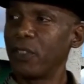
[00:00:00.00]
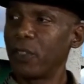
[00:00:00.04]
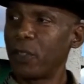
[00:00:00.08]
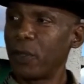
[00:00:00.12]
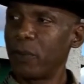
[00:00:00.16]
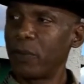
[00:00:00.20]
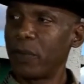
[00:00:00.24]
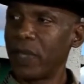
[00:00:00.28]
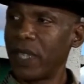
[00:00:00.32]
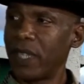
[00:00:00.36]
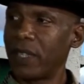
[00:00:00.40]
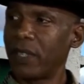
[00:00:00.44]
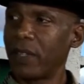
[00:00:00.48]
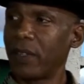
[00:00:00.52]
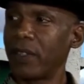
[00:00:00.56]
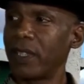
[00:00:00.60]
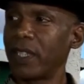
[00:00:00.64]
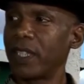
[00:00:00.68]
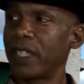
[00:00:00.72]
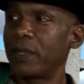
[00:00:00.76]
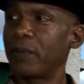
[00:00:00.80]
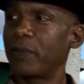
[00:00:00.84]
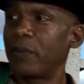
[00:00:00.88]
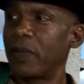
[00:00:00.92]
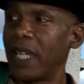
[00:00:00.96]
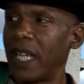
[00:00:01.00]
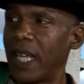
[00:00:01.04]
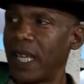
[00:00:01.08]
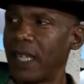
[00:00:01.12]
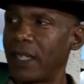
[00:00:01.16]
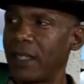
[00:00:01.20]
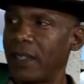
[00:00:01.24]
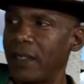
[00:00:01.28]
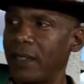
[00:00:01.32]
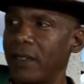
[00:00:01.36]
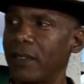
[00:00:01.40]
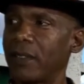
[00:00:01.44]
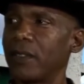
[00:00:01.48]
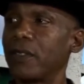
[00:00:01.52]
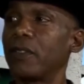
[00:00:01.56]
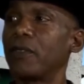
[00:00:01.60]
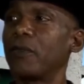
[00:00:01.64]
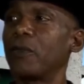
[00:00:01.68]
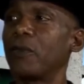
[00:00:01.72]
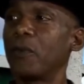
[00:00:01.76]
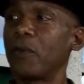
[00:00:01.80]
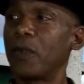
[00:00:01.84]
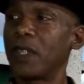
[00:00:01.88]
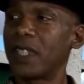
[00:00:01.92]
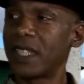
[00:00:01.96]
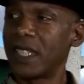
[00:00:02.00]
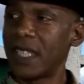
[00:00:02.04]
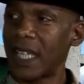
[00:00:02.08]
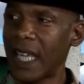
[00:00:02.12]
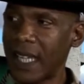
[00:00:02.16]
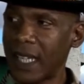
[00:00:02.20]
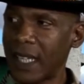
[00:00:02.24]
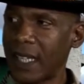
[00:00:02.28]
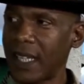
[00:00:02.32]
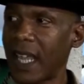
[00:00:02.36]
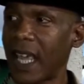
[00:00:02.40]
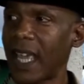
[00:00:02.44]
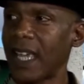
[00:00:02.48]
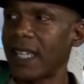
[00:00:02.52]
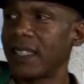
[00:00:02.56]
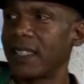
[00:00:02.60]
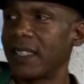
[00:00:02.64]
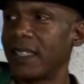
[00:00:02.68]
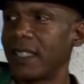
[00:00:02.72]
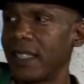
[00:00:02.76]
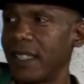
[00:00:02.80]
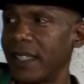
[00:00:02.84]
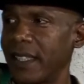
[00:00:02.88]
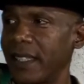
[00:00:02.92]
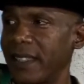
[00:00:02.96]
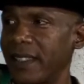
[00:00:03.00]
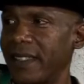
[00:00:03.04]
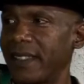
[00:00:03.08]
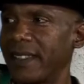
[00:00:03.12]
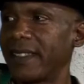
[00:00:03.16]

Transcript: your being on this planet was not an accident.